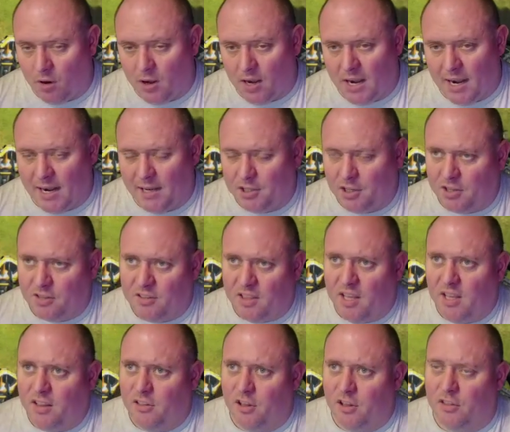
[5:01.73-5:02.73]
I just
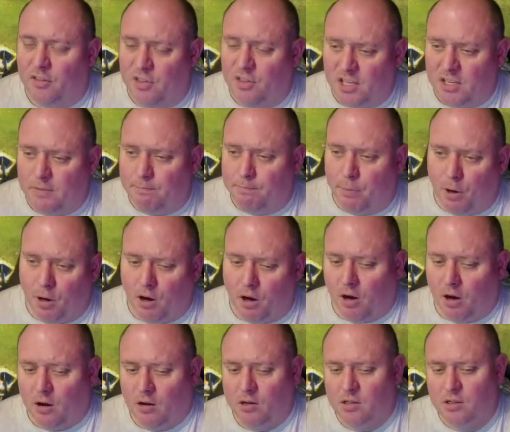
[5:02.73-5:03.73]
think that this
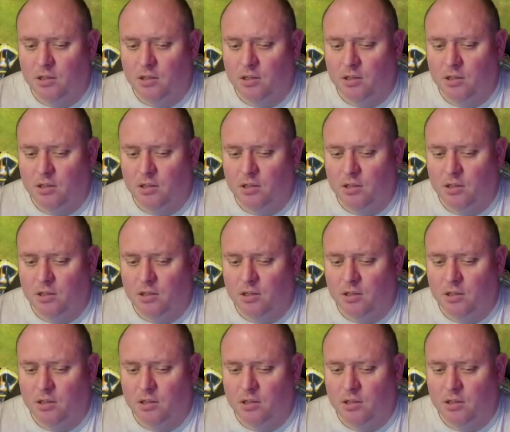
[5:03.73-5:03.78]
bot